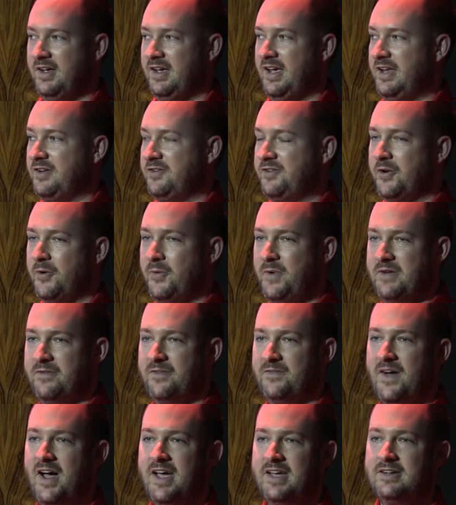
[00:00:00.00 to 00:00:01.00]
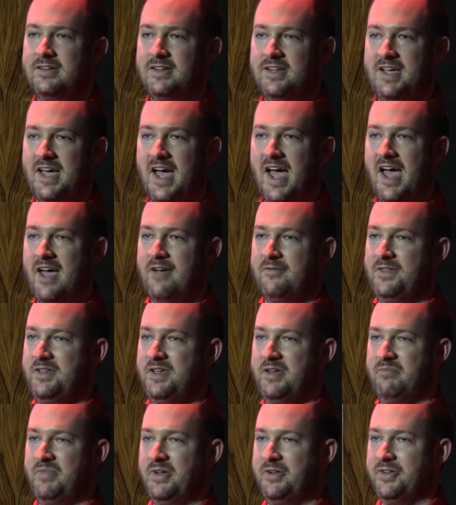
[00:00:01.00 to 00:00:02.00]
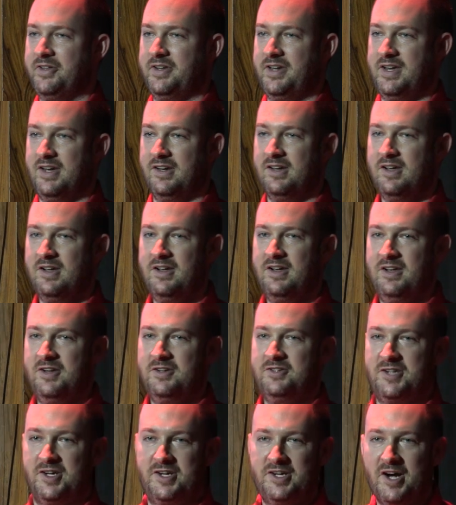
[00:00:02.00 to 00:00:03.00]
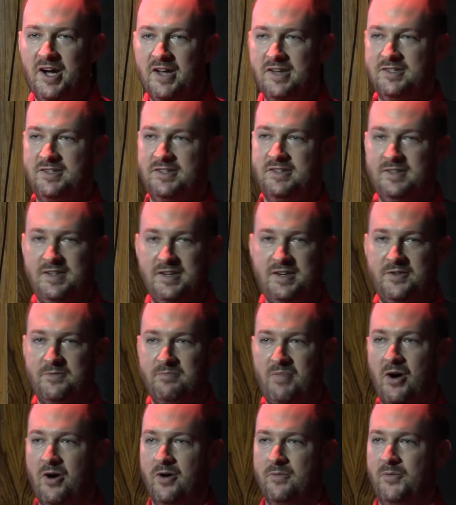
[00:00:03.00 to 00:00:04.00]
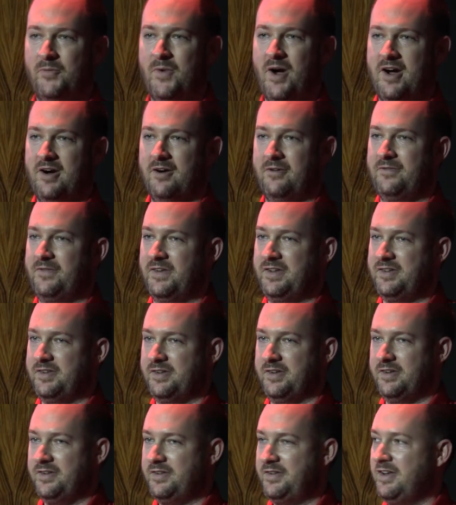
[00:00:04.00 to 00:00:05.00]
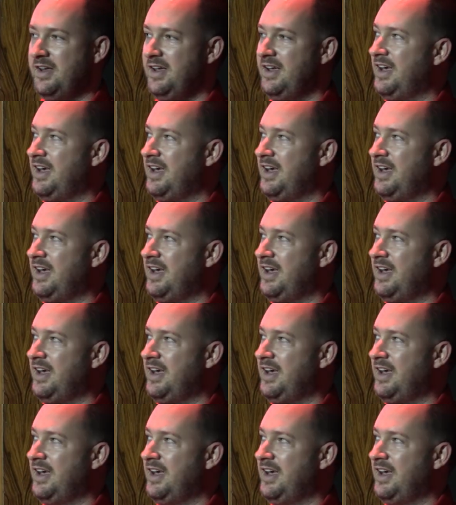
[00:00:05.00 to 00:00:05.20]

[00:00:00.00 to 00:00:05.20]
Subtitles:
And so we finally have the ability to cut these barbed wire fences.